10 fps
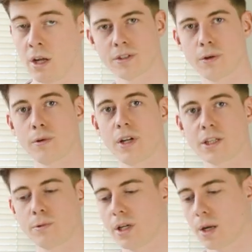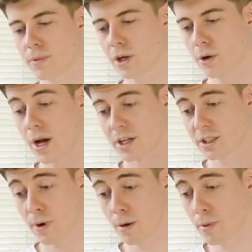So next week I'm going to go and
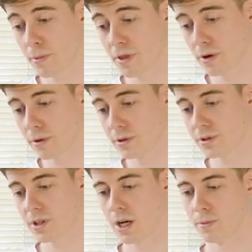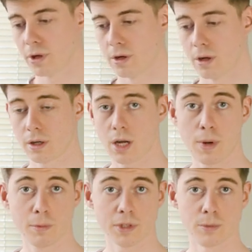experiment with those. I'm going to come
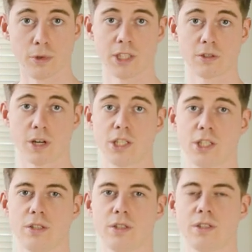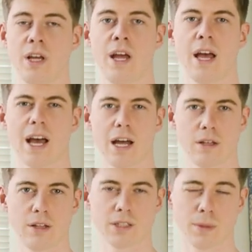up with some more iterations,
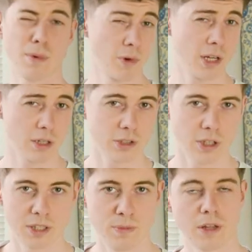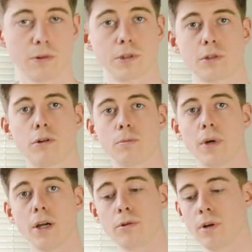and this time I'm really going to try to make the rose accord
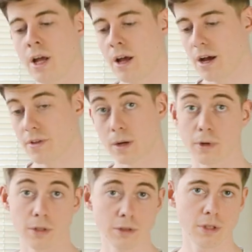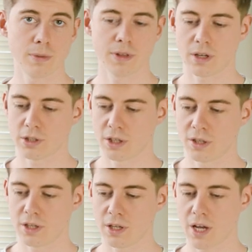my own, and then I'm going to document that
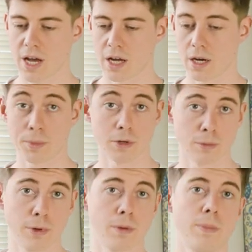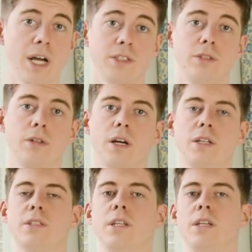journey, and I'm going to report back to you
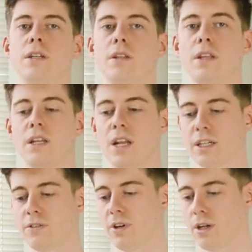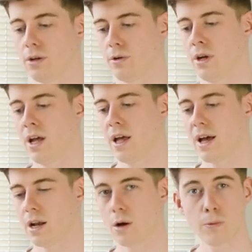guys in the next video,
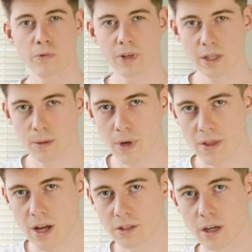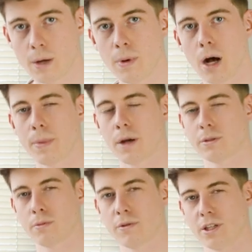and hopefully by that time I'll be able
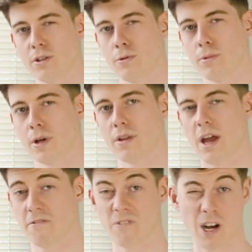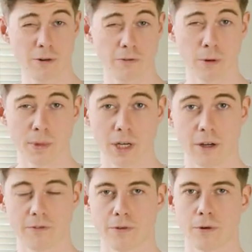to present you with a final
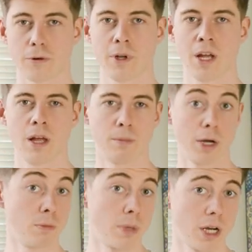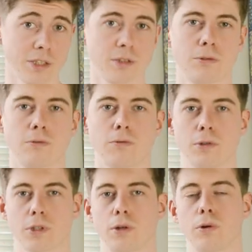formula for my own personal
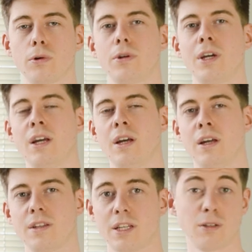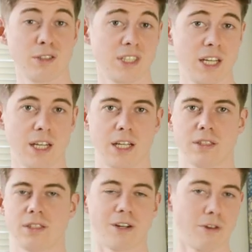rose accord. That's not to say
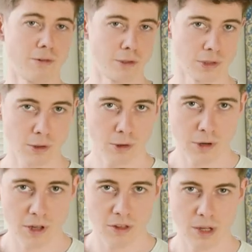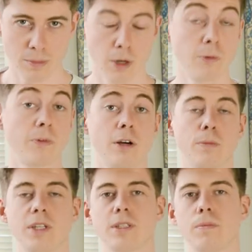it's a great rose accord or anything, but hopefully it'll
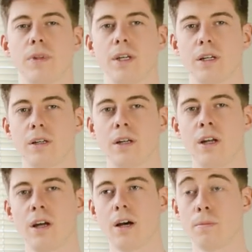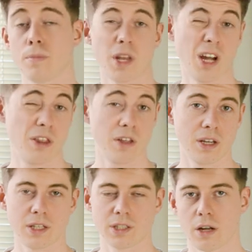be something that I
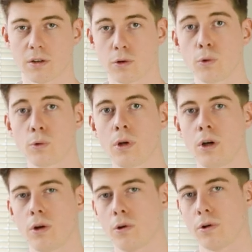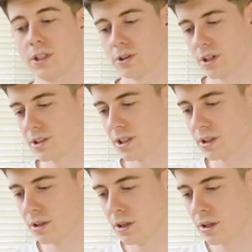think is kind of cool or
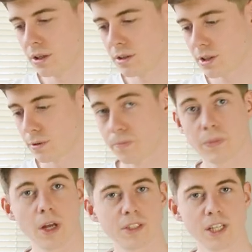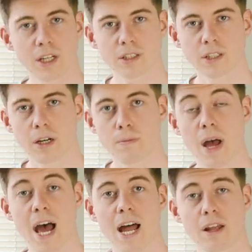interesting. So I'll see you next time,
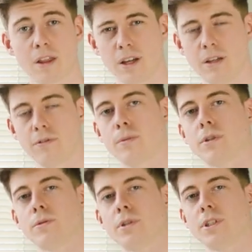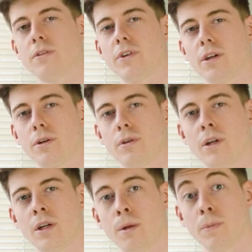and thank you very much for watching the video.
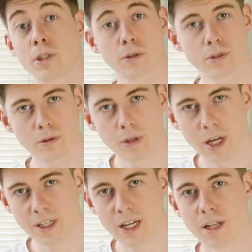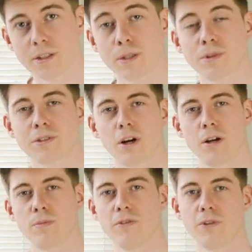Be sure to like and
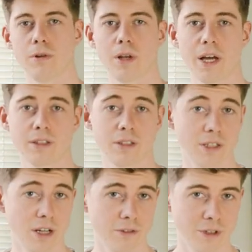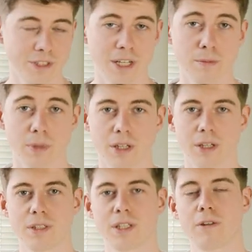subscribe if you like this kind of content,
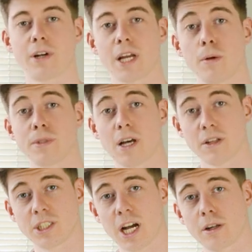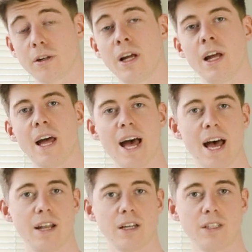because it really helps out the channel.
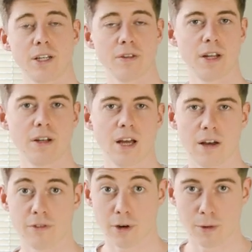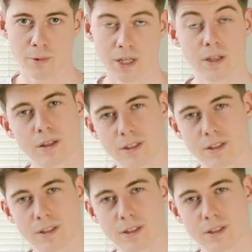And until then, have a great week.